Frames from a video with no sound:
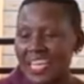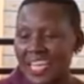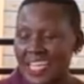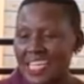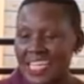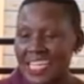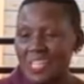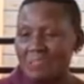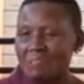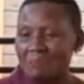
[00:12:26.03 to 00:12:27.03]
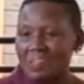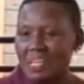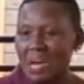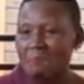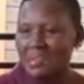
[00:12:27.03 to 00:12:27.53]
like it should
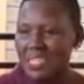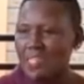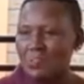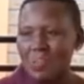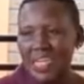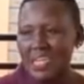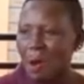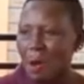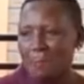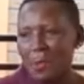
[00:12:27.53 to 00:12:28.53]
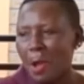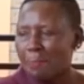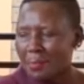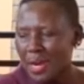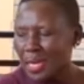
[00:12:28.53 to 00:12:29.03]
be a boarding school and nawaambia
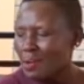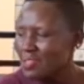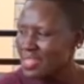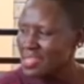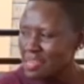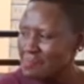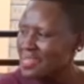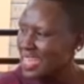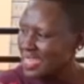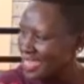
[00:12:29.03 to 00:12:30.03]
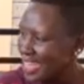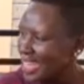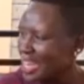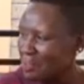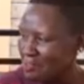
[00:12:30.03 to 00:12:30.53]
hapana. Kwa sasa let me just take
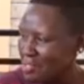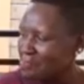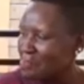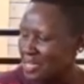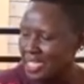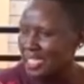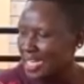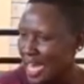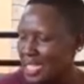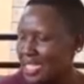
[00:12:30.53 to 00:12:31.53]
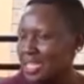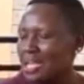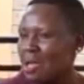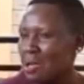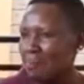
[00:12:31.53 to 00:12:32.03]
care of these boys and girls
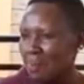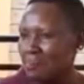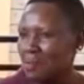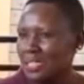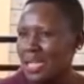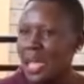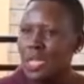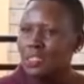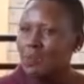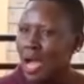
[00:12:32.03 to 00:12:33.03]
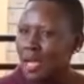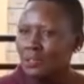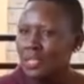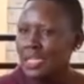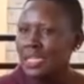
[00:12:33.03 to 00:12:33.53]
pamoja. So
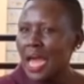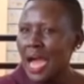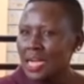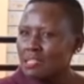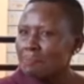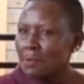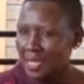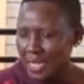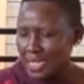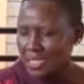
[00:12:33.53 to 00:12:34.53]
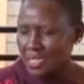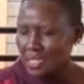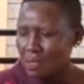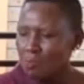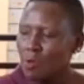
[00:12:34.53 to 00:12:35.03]
actually na urge parents
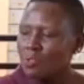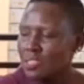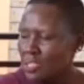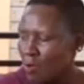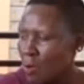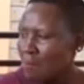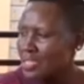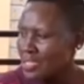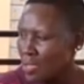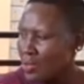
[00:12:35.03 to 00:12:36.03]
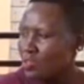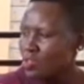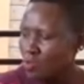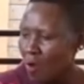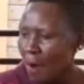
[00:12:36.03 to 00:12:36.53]
wahusike kwa maisha ya
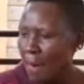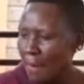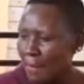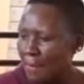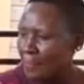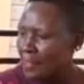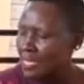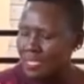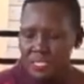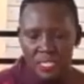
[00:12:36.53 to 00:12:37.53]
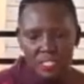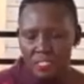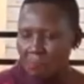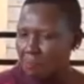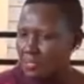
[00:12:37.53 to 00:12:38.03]
watoto wao. It is
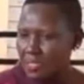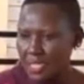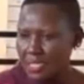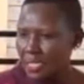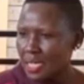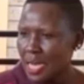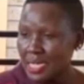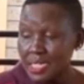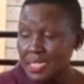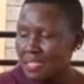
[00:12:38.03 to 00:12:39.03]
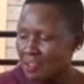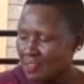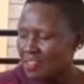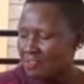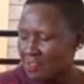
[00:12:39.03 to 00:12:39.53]
just important and it's
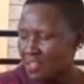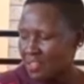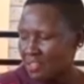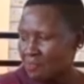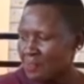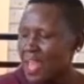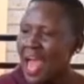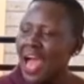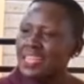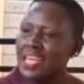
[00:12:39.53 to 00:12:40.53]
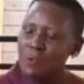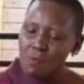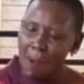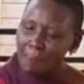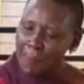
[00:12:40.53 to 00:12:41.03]
never in vain. And then
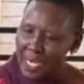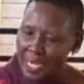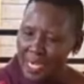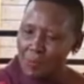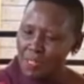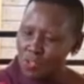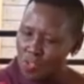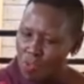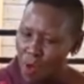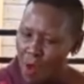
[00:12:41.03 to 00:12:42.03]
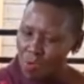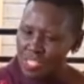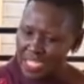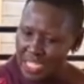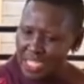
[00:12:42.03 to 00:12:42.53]
wapende watoto wao
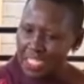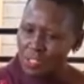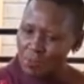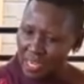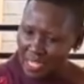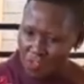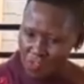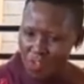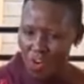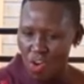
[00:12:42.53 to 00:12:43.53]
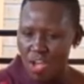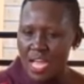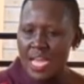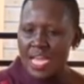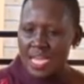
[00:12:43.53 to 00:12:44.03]
jinsi walivyo.
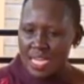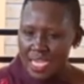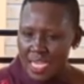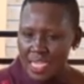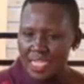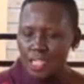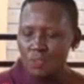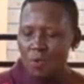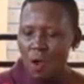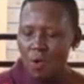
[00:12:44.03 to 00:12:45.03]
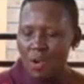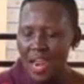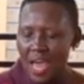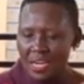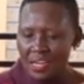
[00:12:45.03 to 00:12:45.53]
Kids wako
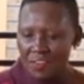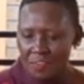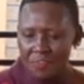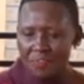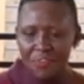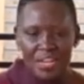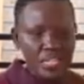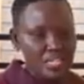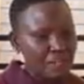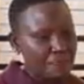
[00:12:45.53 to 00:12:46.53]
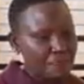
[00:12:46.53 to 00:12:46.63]
na different